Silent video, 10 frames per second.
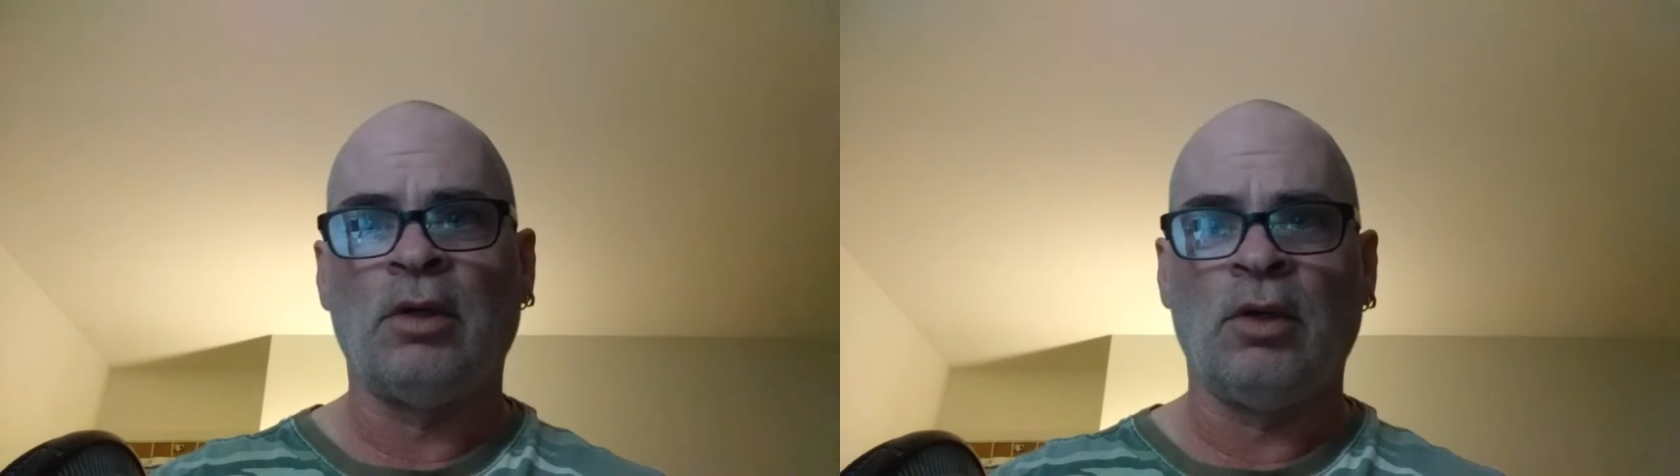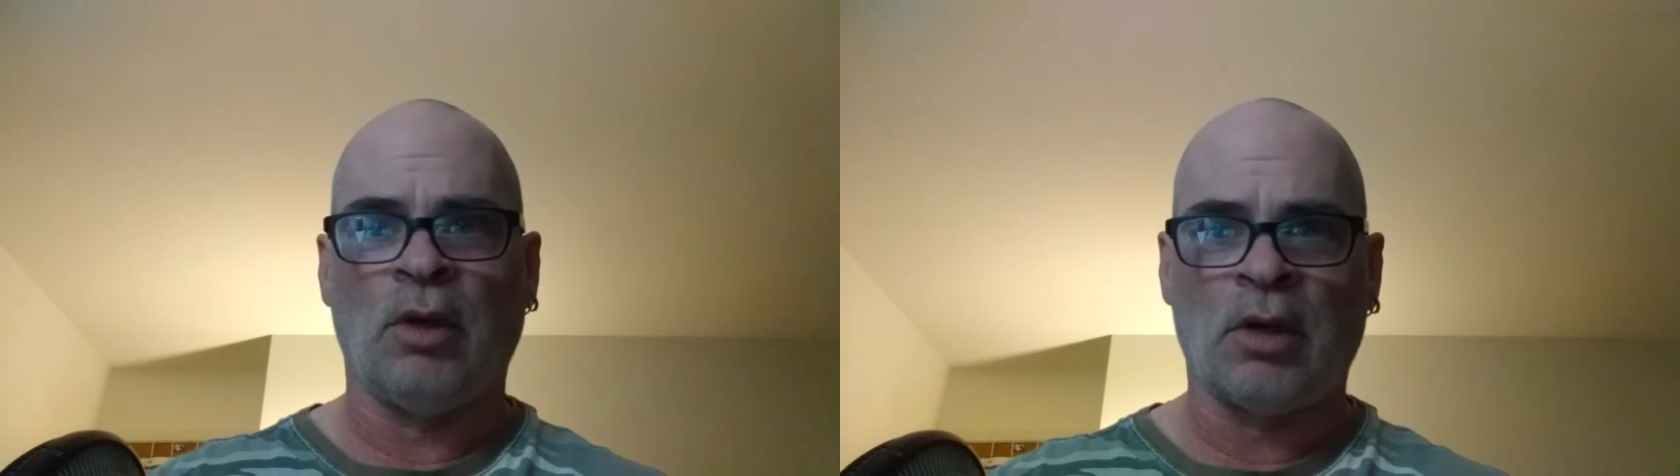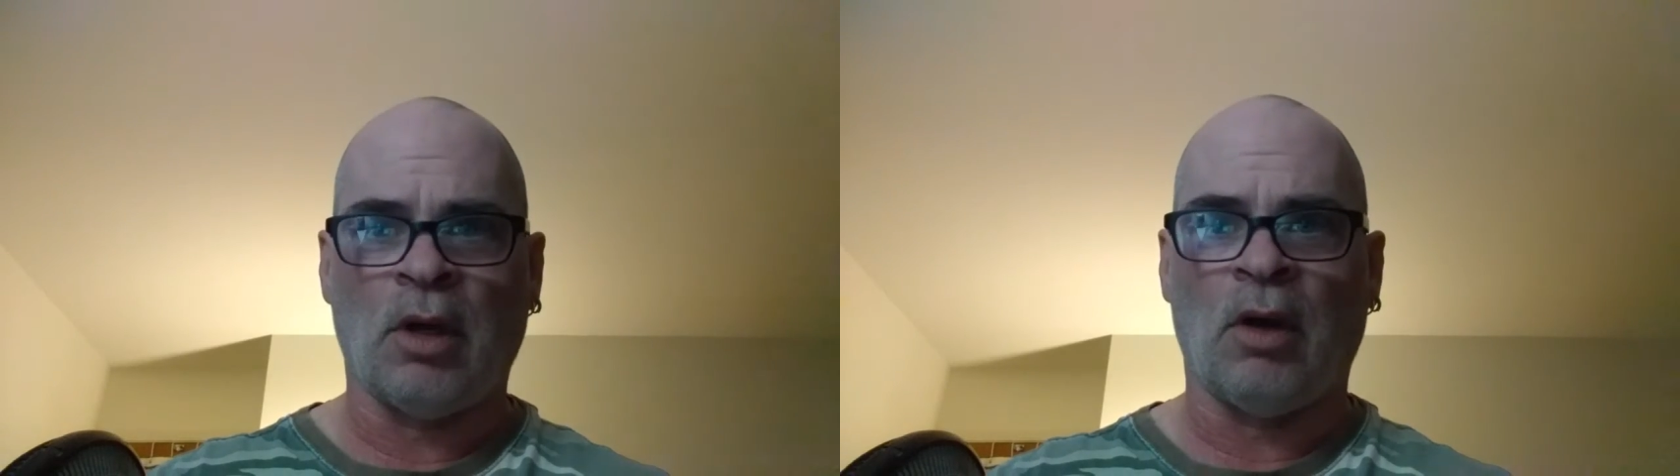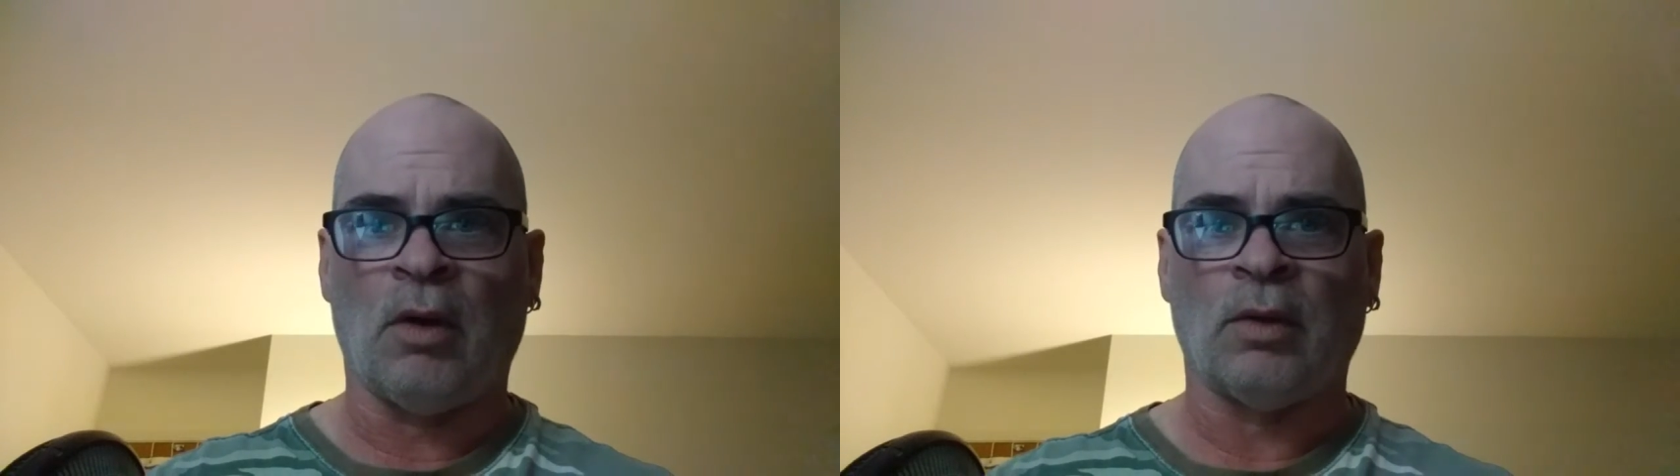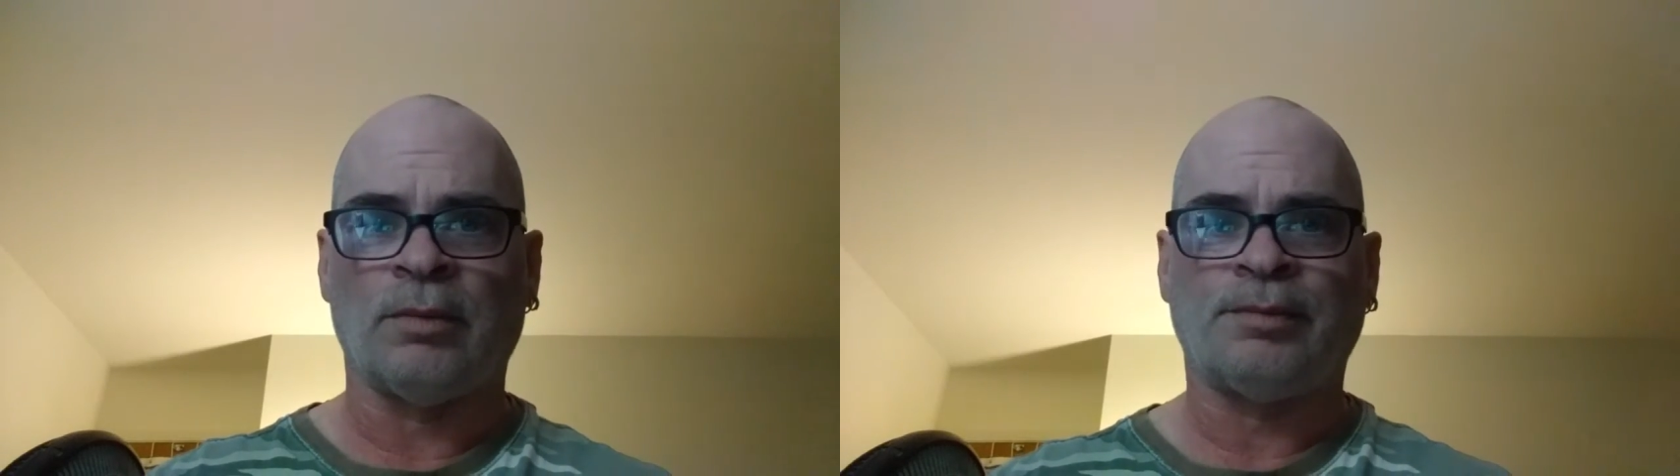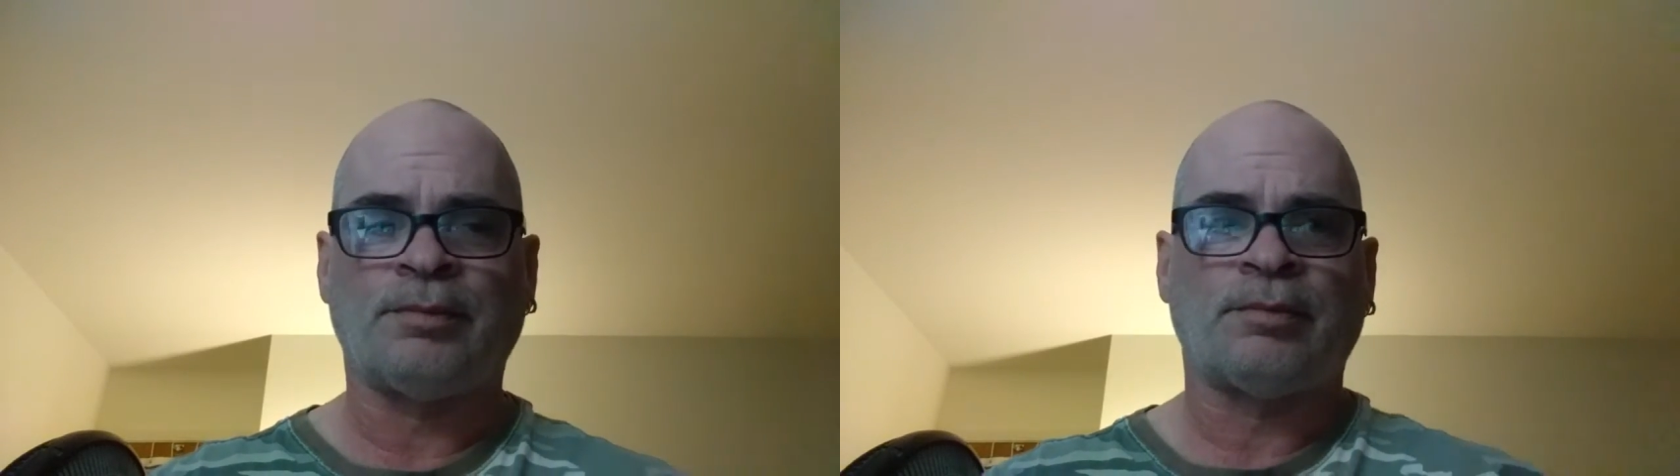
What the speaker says: your goal.